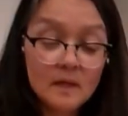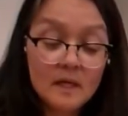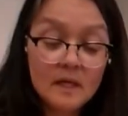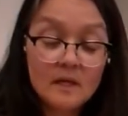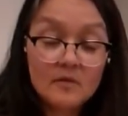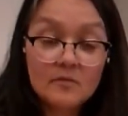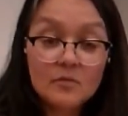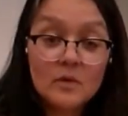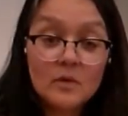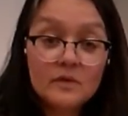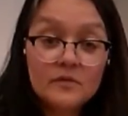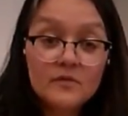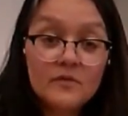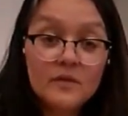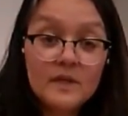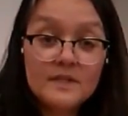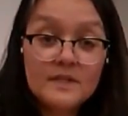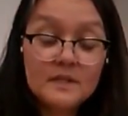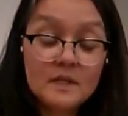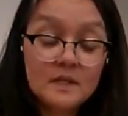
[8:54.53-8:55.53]
I have 1
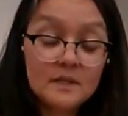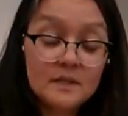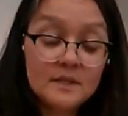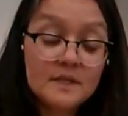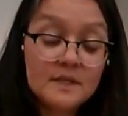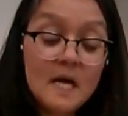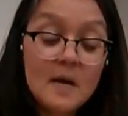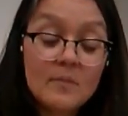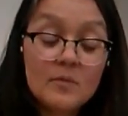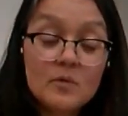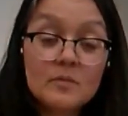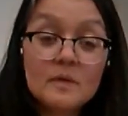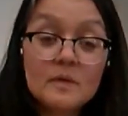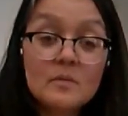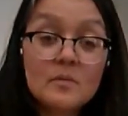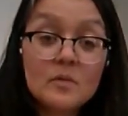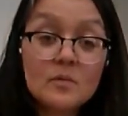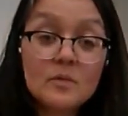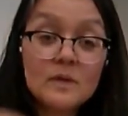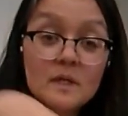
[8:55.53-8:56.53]
face on the top.
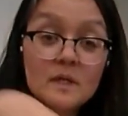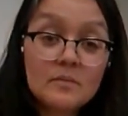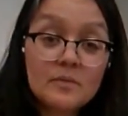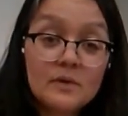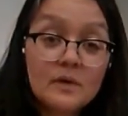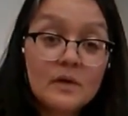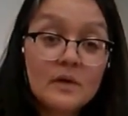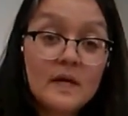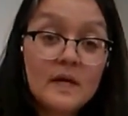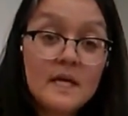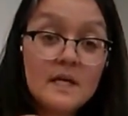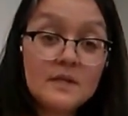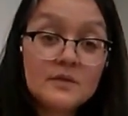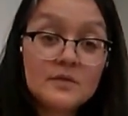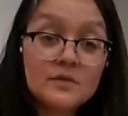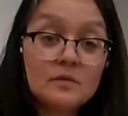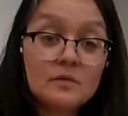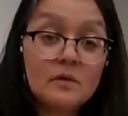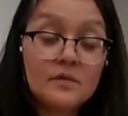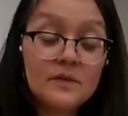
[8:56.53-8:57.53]
Remember, we could put our hands
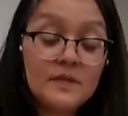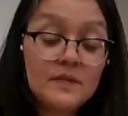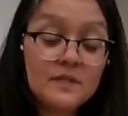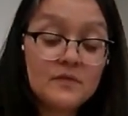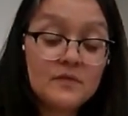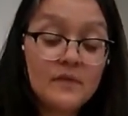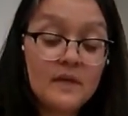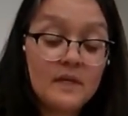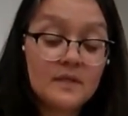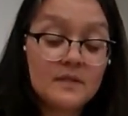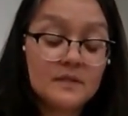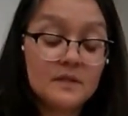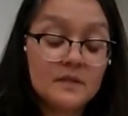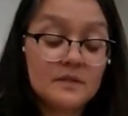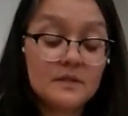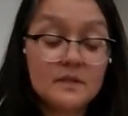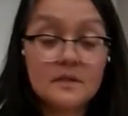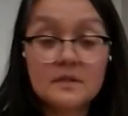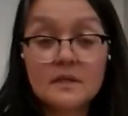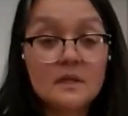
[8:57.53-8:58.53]
through these
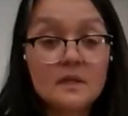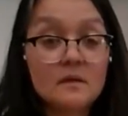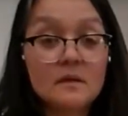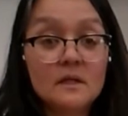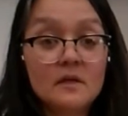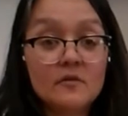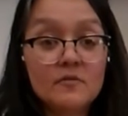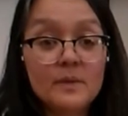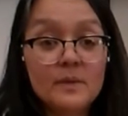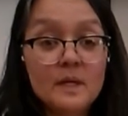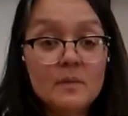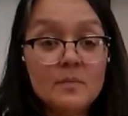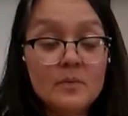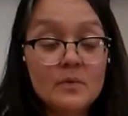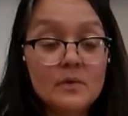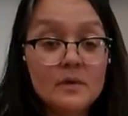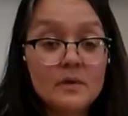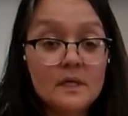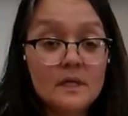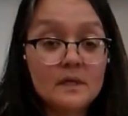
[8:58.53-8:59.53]
faces because they don't have paper
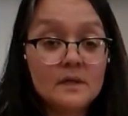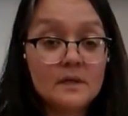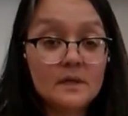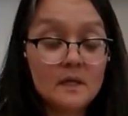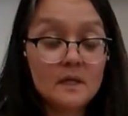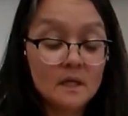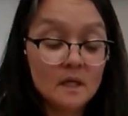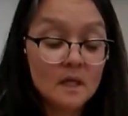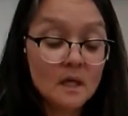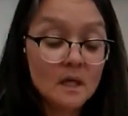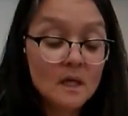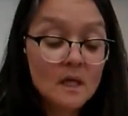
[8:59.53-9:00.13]
or anything.